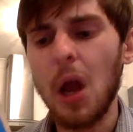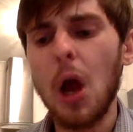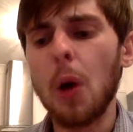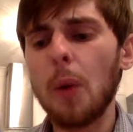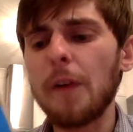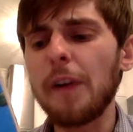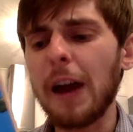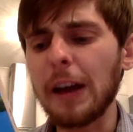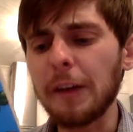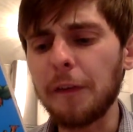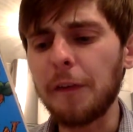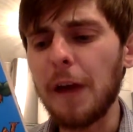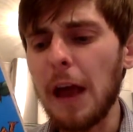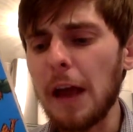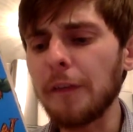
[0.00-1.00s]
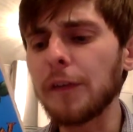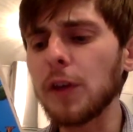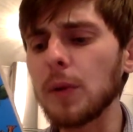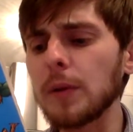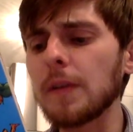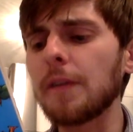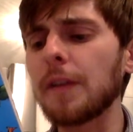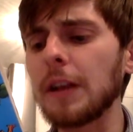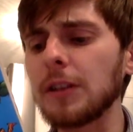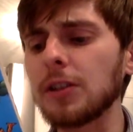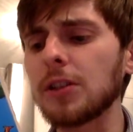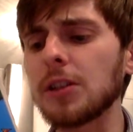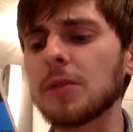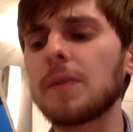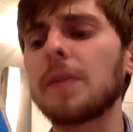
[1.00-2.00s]
We've had a fair few
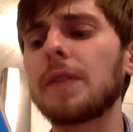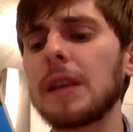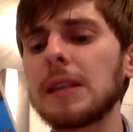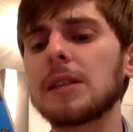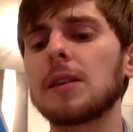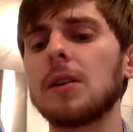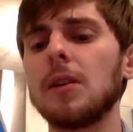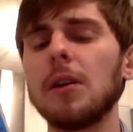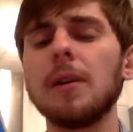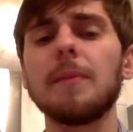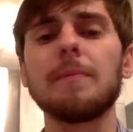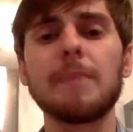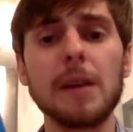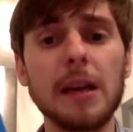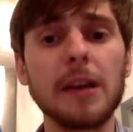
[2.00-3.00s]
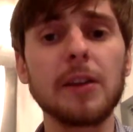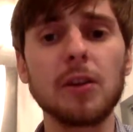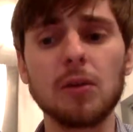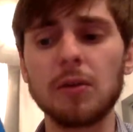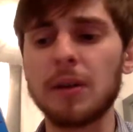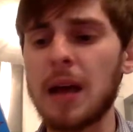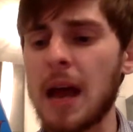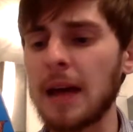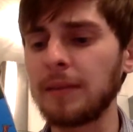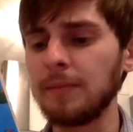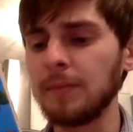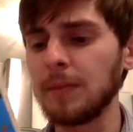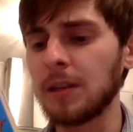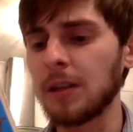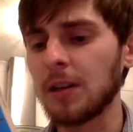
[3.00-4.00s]
adventures with this lot, me and your Nan,
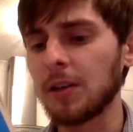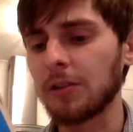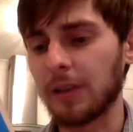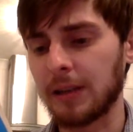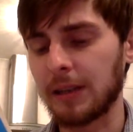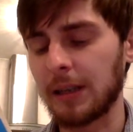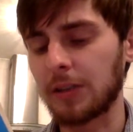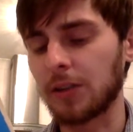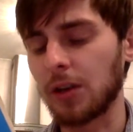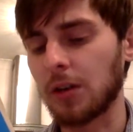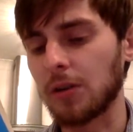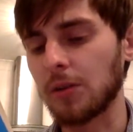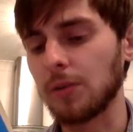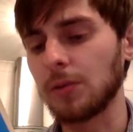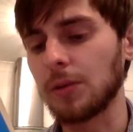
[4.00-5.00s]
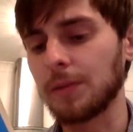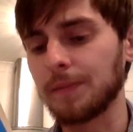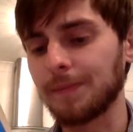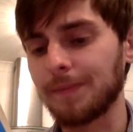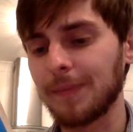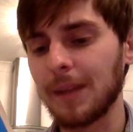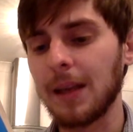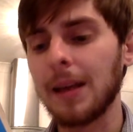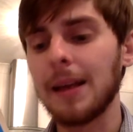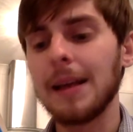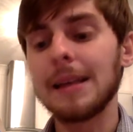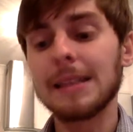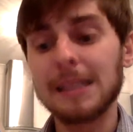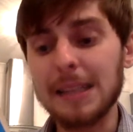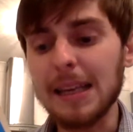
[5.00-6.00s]
Grandad chuckled.
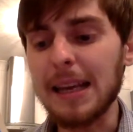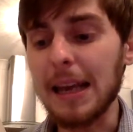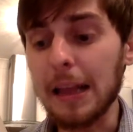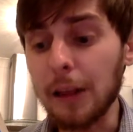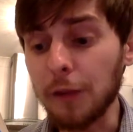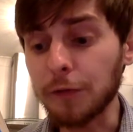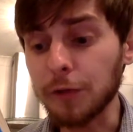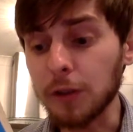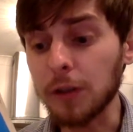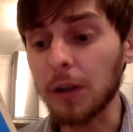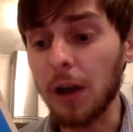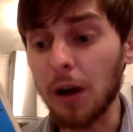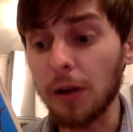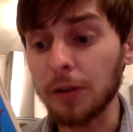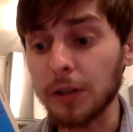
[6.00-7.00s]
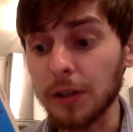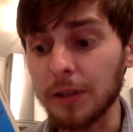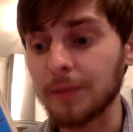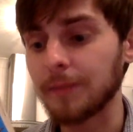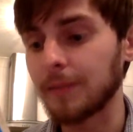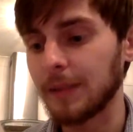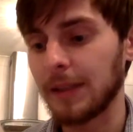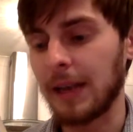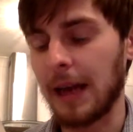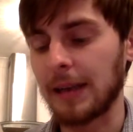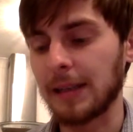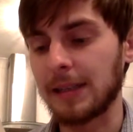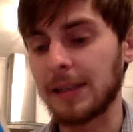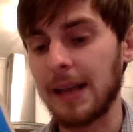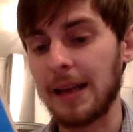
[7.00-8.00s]
Stick it in the front garden,
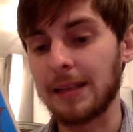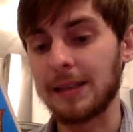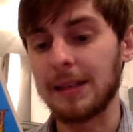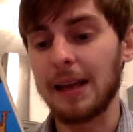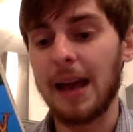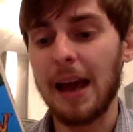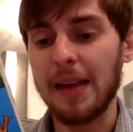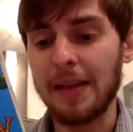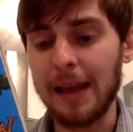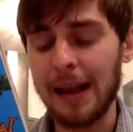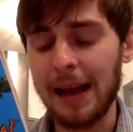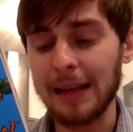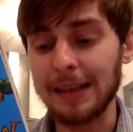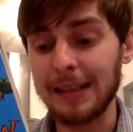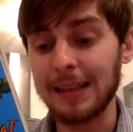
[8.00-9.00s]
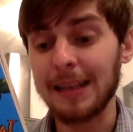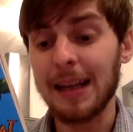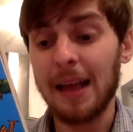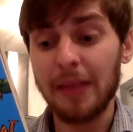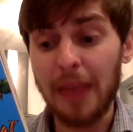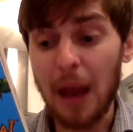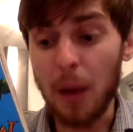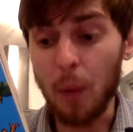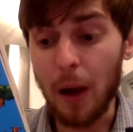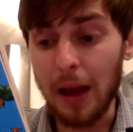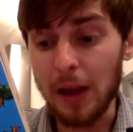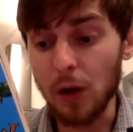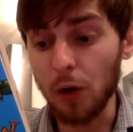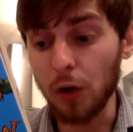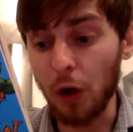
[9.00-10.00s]
Nana said, and then added, that way
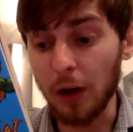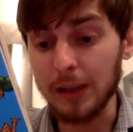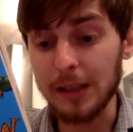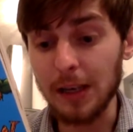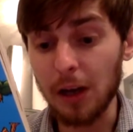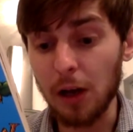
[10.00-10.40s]
you're nice and